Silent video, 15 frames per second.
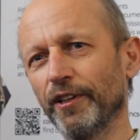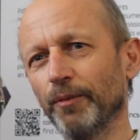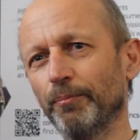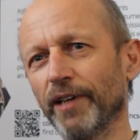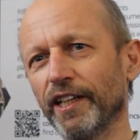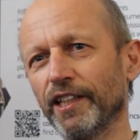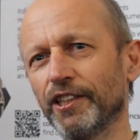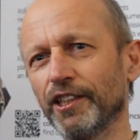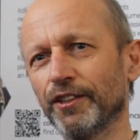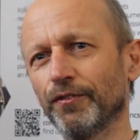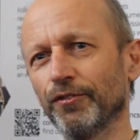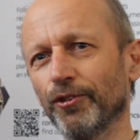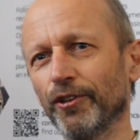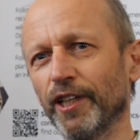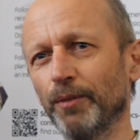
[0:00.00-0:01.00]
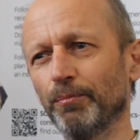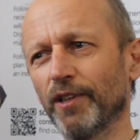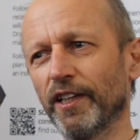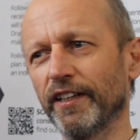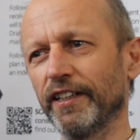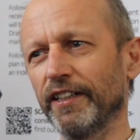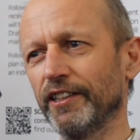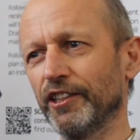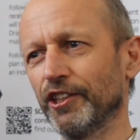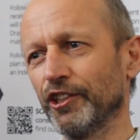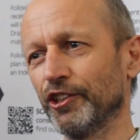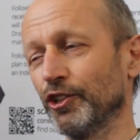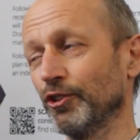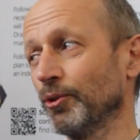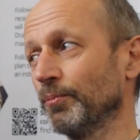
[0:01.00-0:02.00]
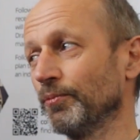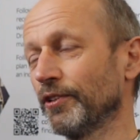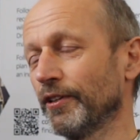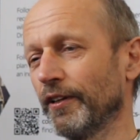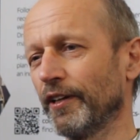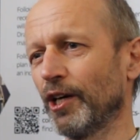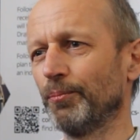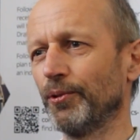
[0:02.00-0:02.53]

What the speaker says: be the basis for any planning decision up to that point.